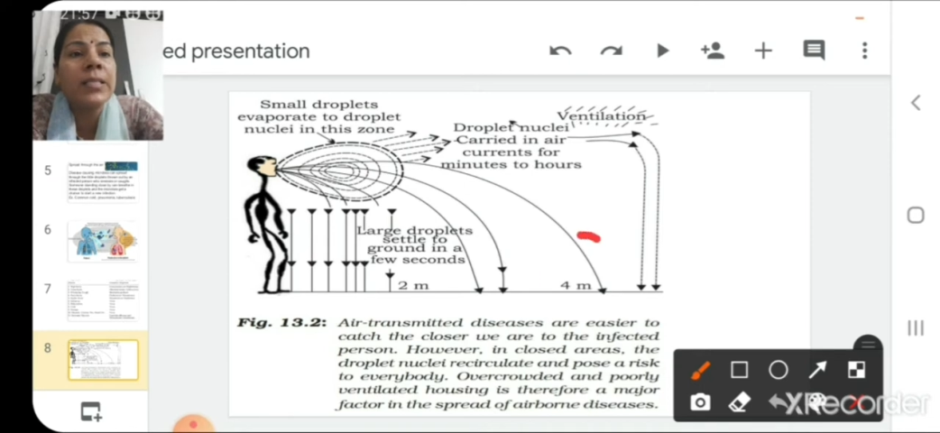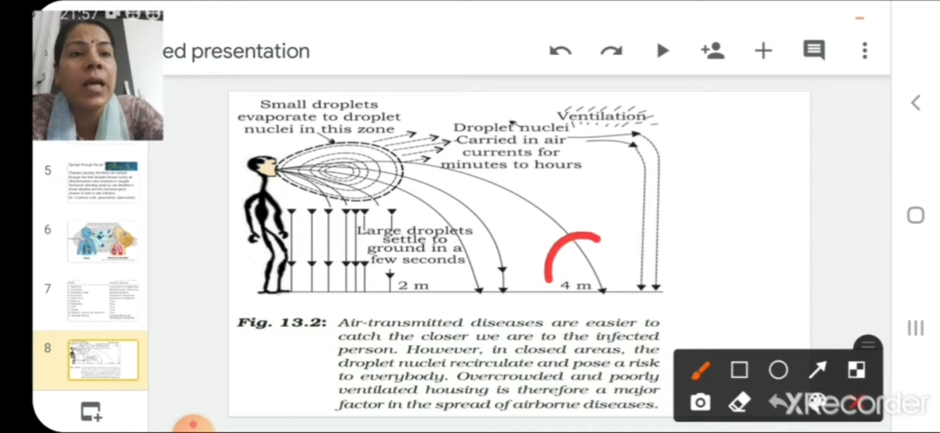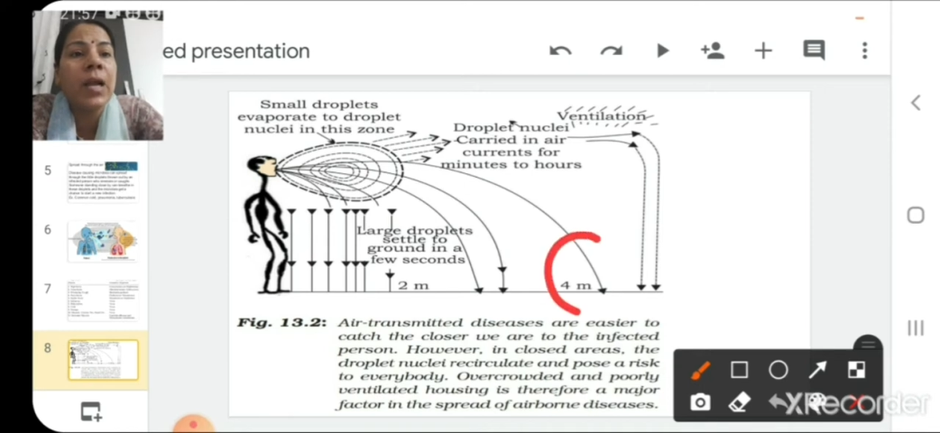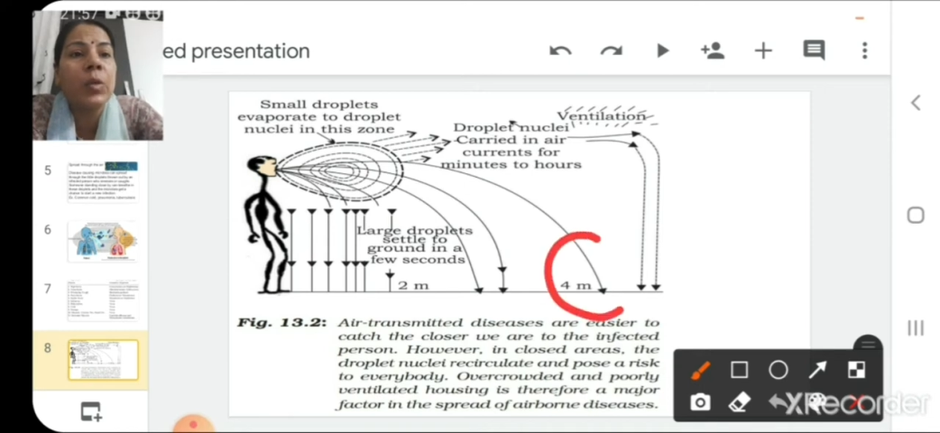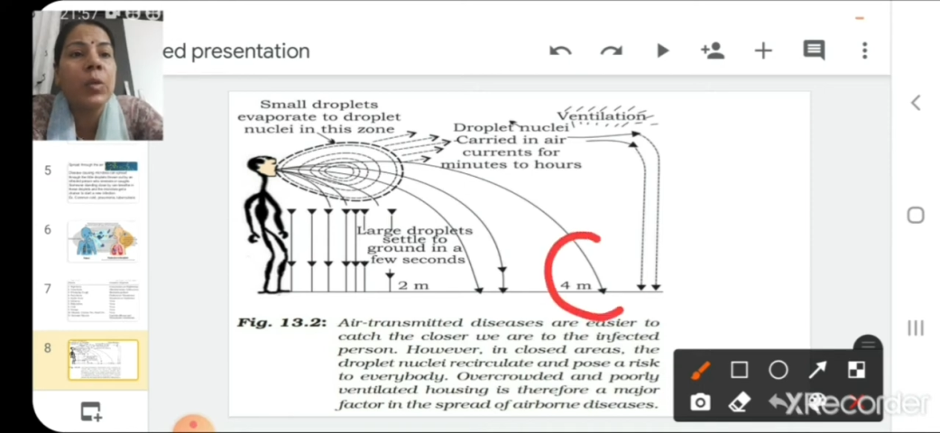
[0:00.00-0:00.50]

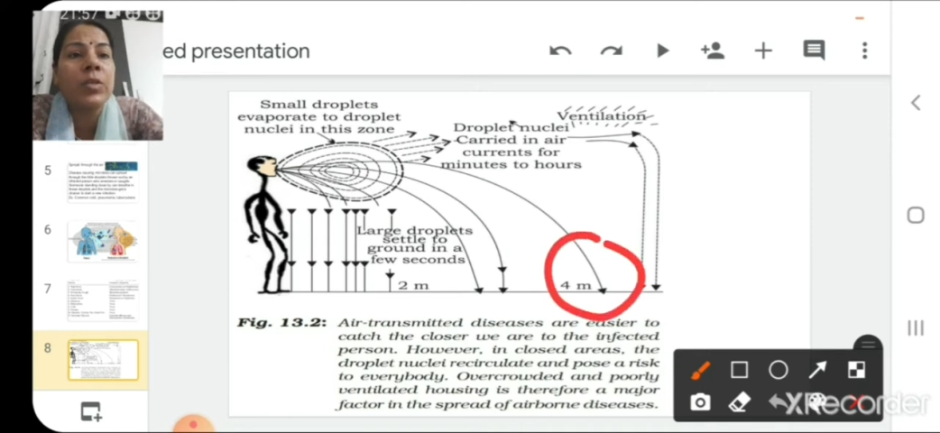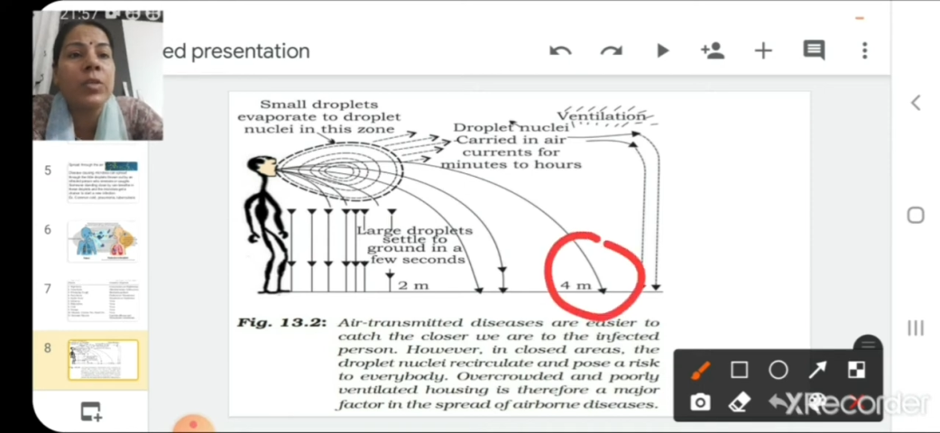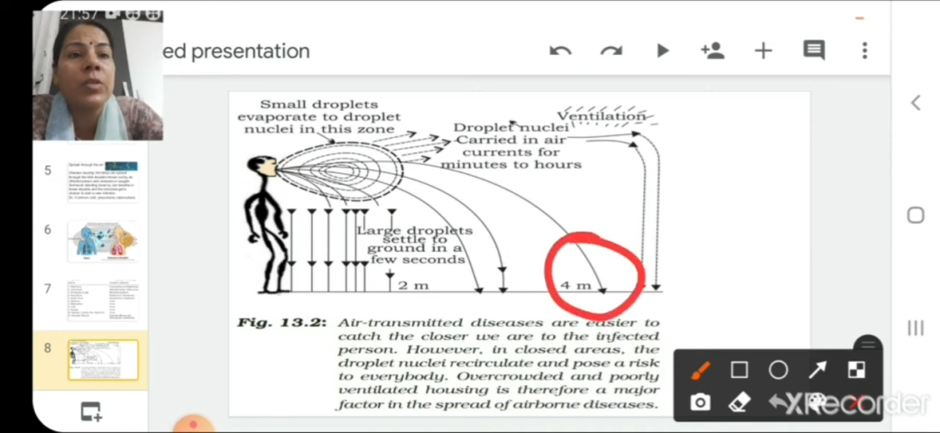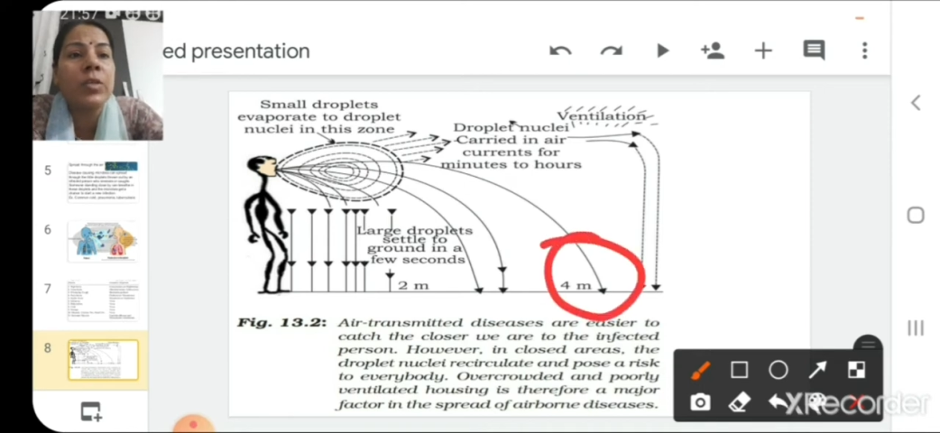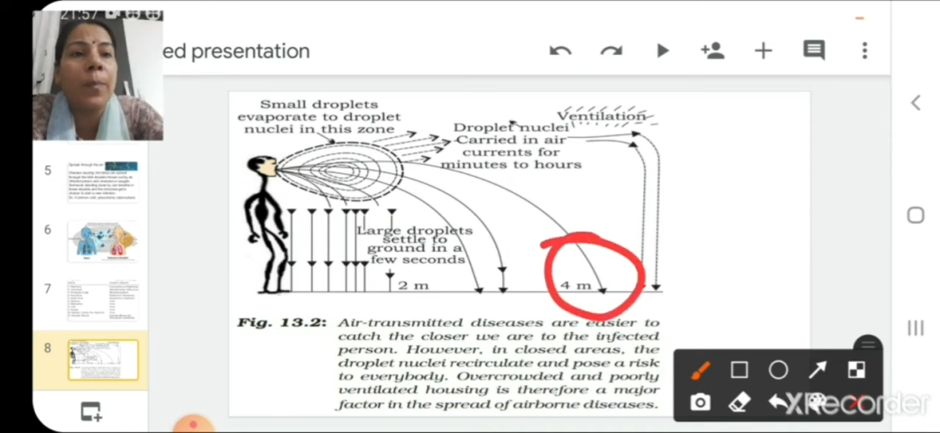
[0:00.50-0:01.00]
those
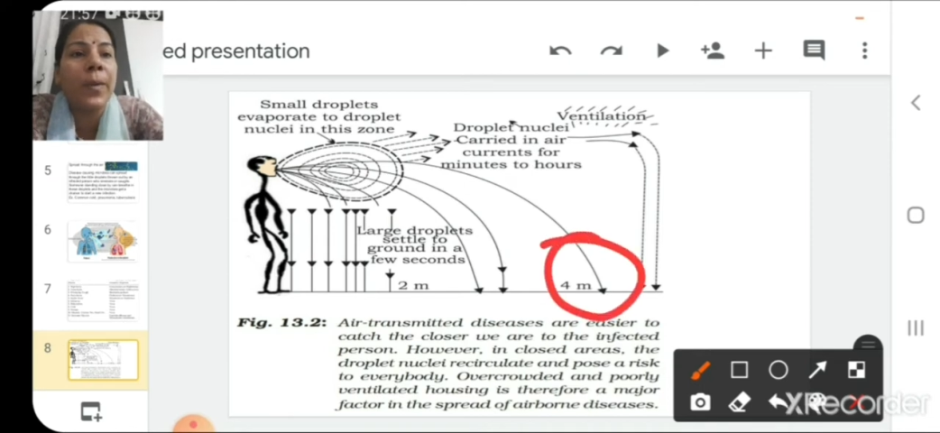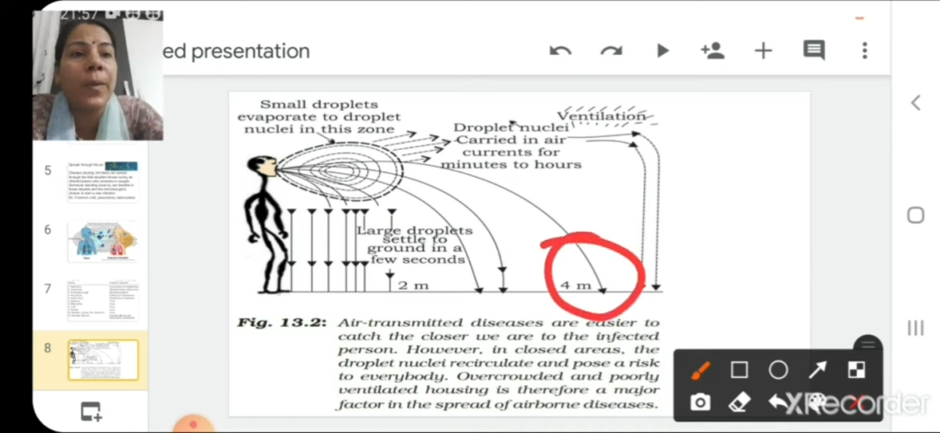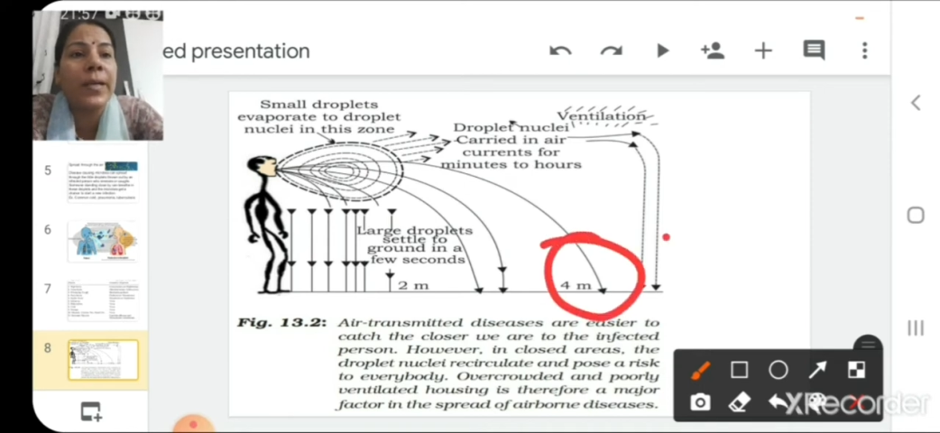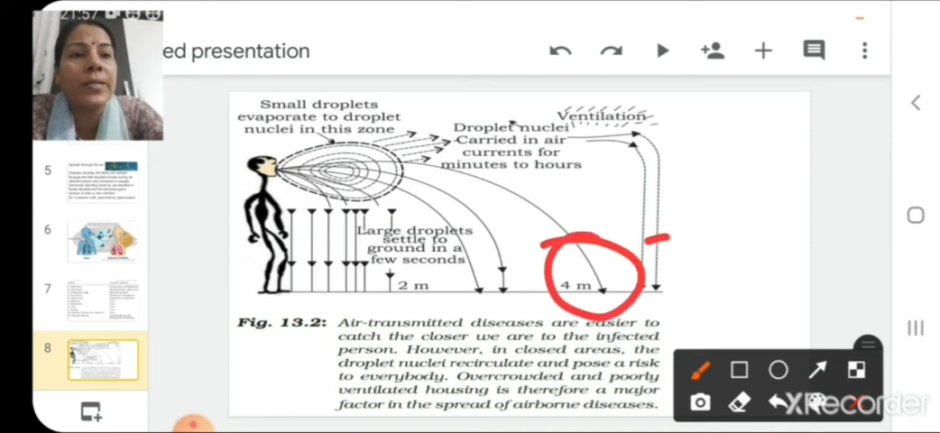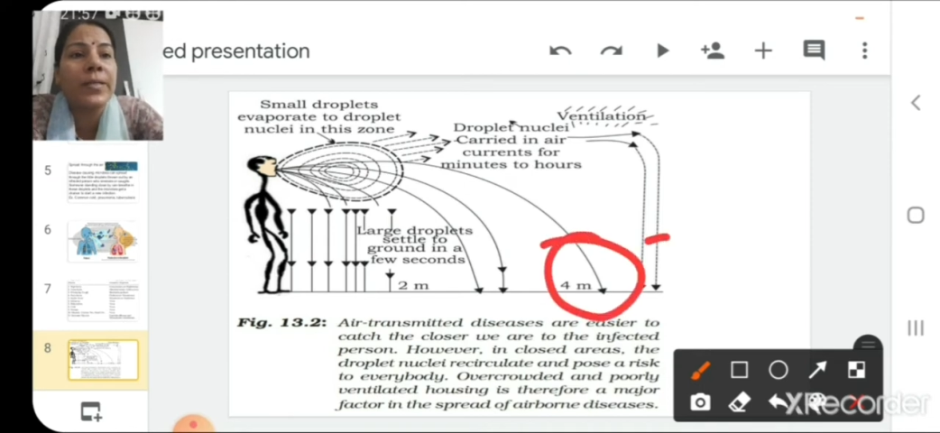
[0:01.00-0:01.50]

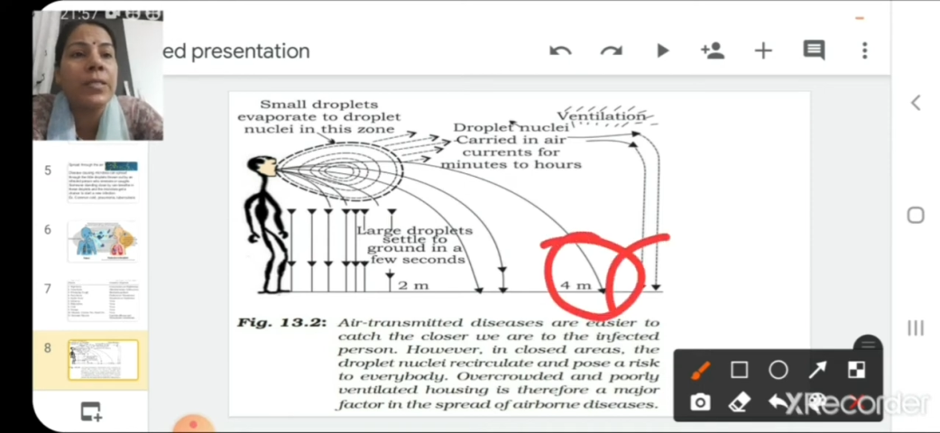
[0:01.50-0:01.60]
droplets